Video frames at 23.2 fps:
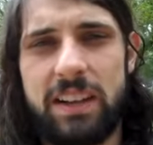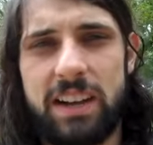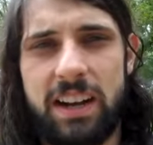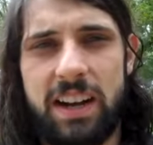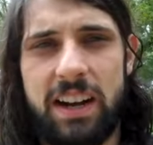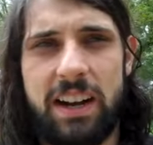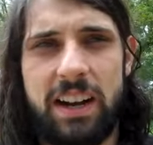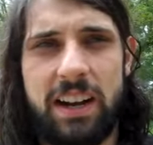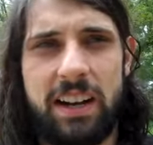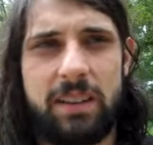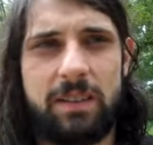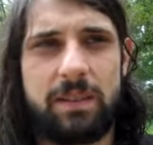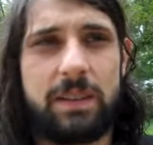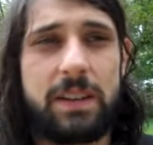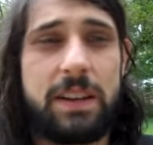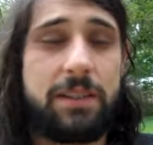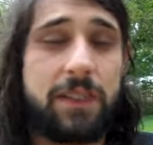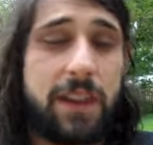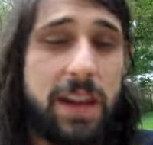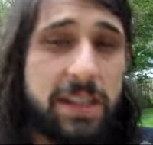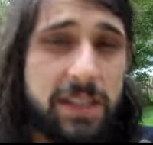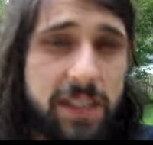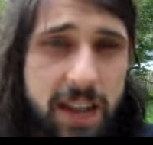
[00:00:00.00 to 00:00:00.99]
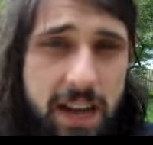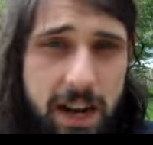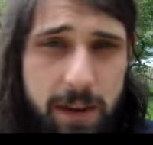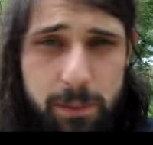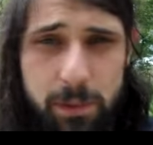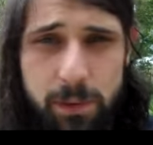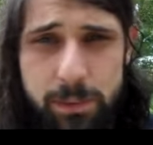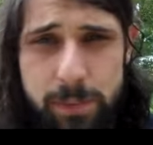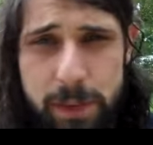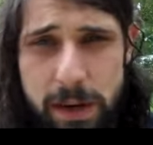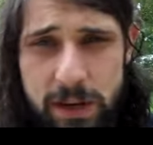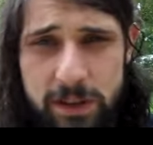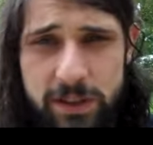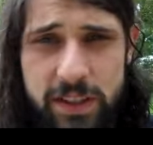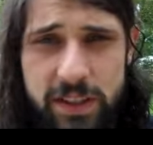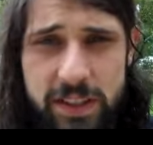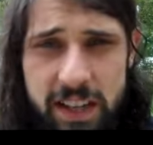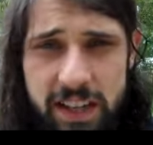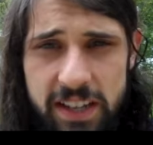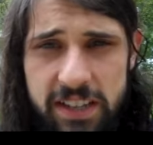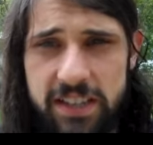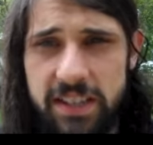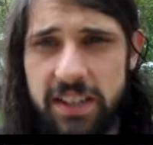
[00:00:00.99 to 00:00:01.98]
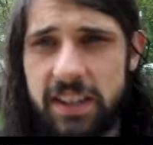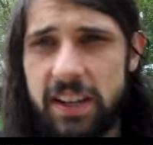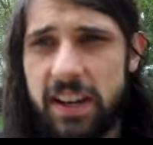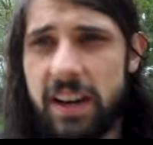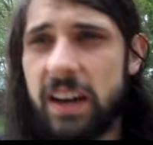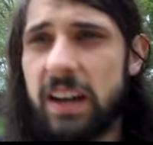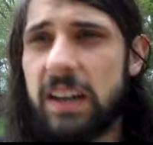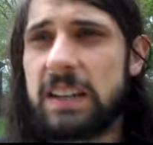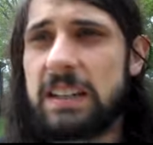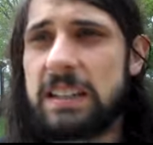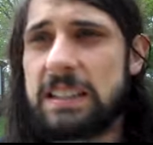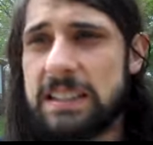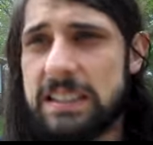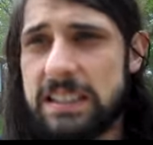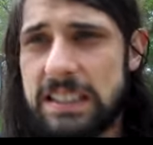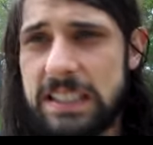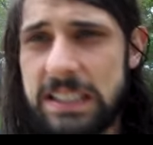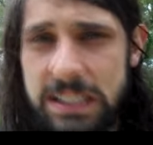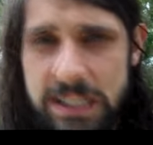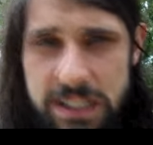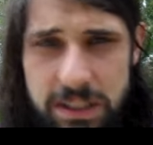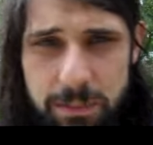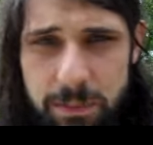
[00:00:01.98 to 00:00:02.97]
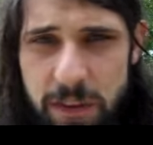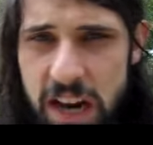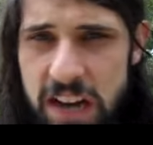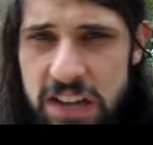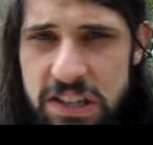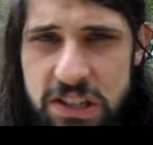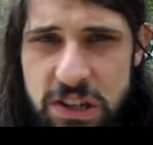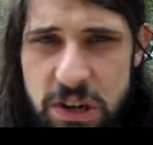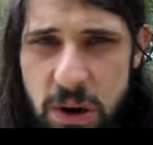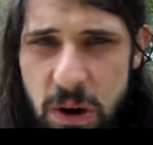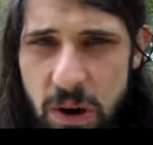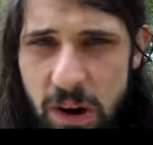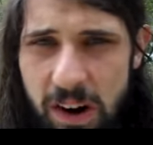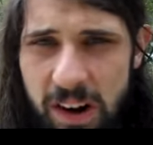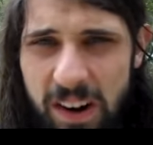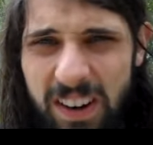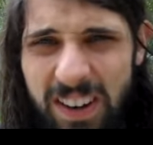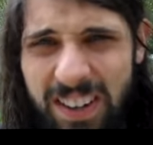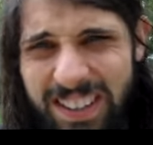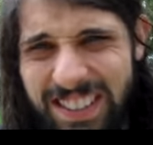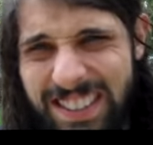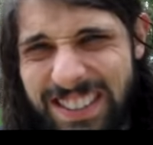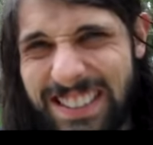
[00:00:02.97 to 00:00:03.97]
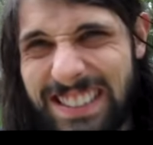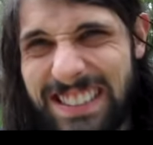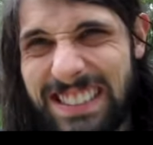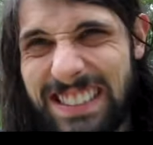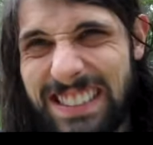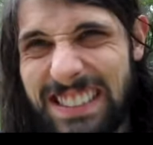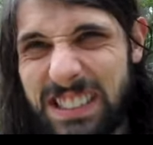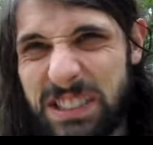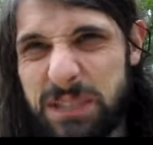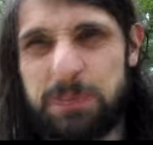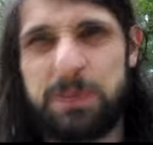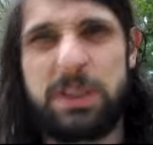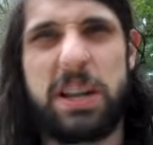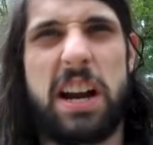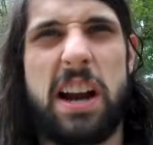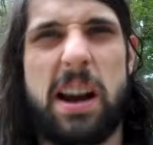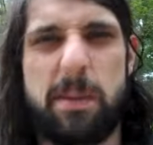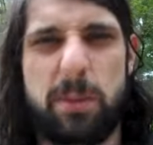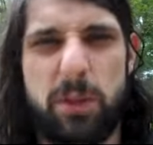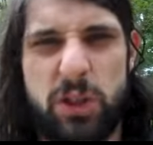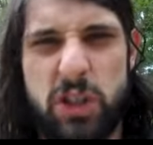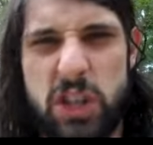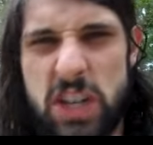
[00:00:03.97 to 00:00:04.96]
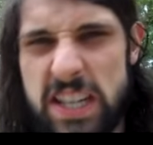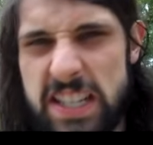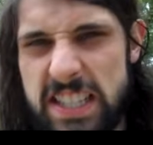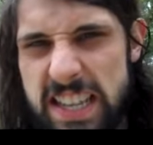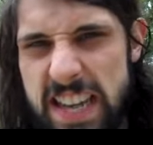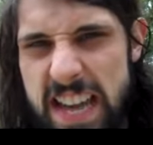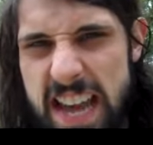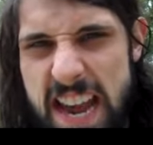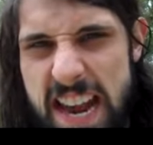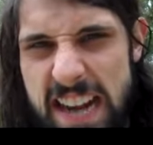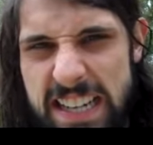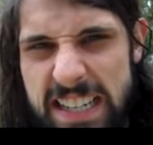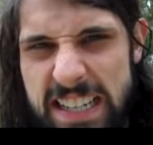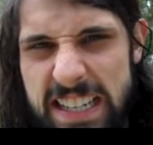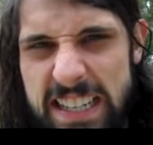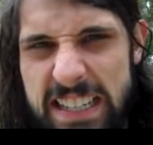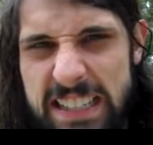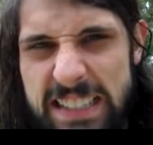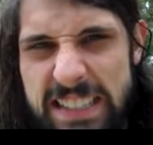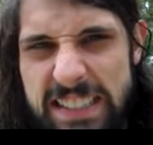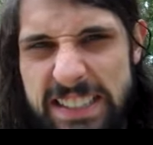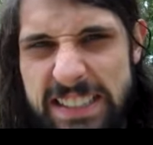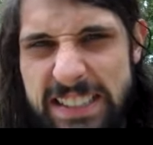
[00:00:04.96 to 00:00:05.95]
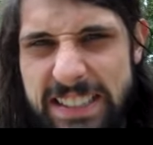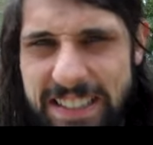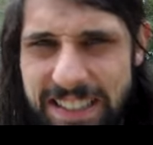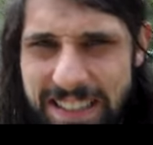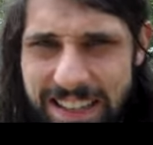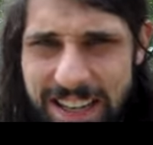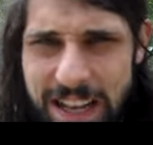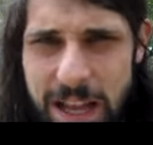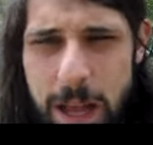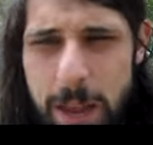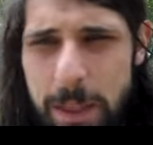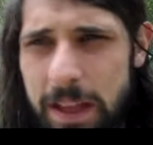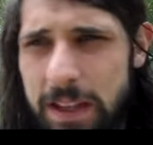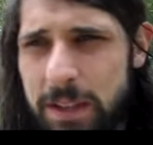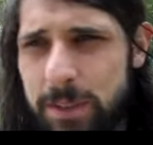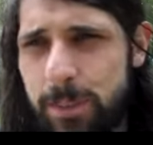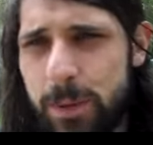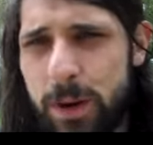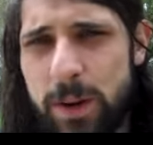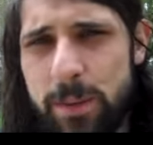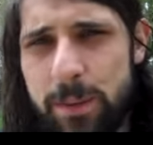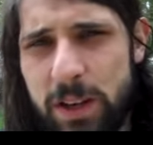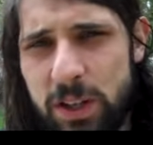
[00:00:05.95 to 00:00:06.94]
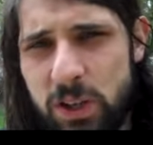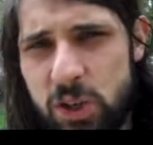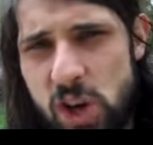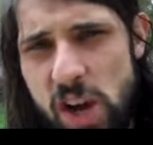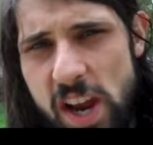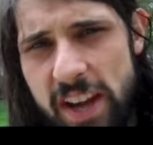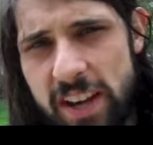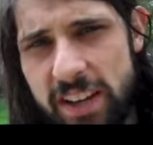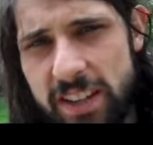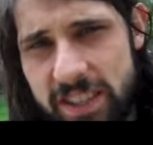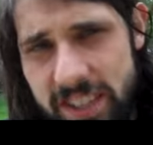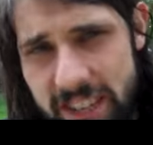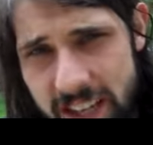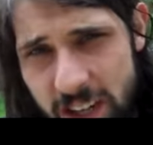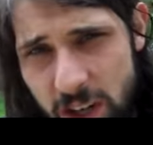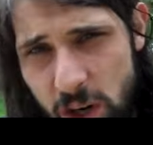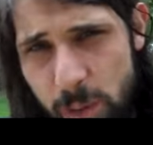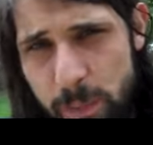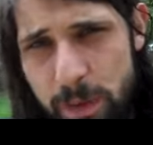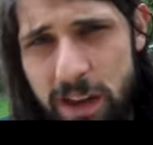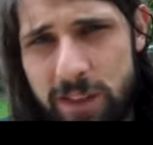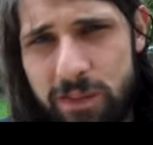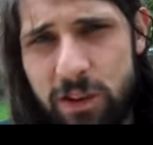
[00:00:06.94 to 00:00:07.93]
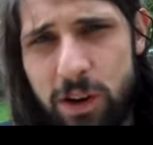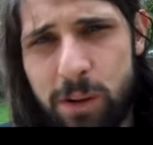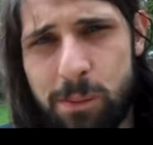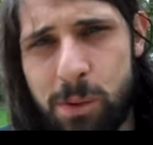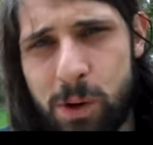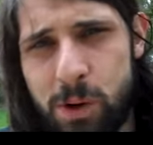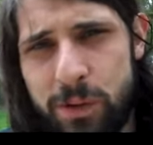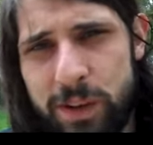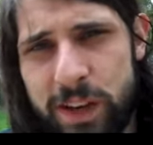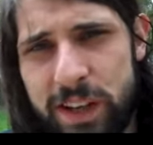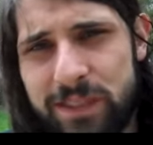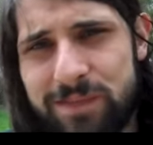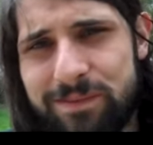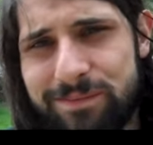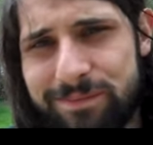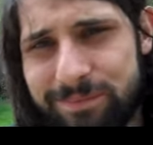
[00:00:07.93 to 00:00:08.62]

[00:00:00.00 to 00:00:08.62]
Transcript: Uh, even has a couple pairs of tits in there, some nice score, some terrible cheesy acting. That's pretty much it. It's a Killer Bigfoot movie.